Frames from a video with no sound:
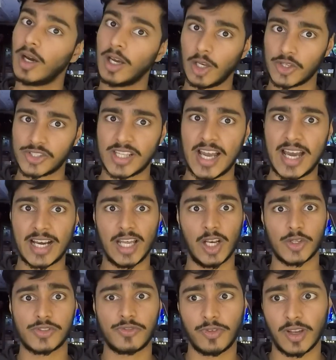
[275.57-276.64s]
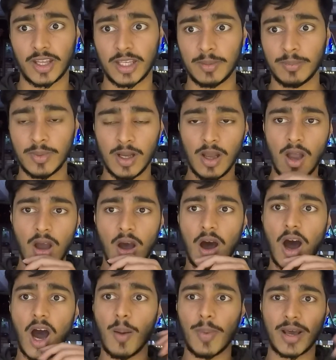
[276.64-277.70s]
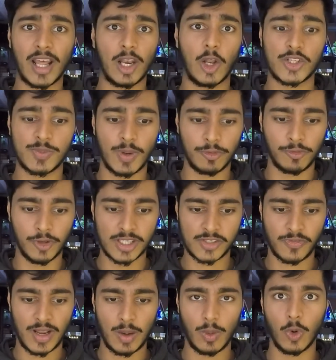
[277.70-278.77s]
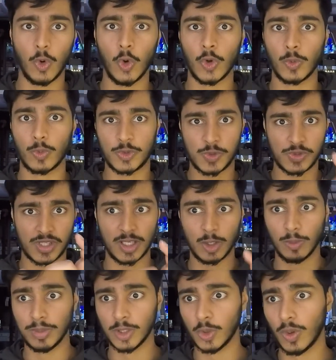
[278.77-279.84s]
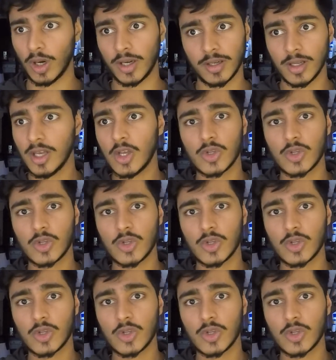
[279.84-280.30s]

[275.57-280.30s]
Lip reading: I lost that, I lost Flame, and I lost my first flower horn, which was the little blue one.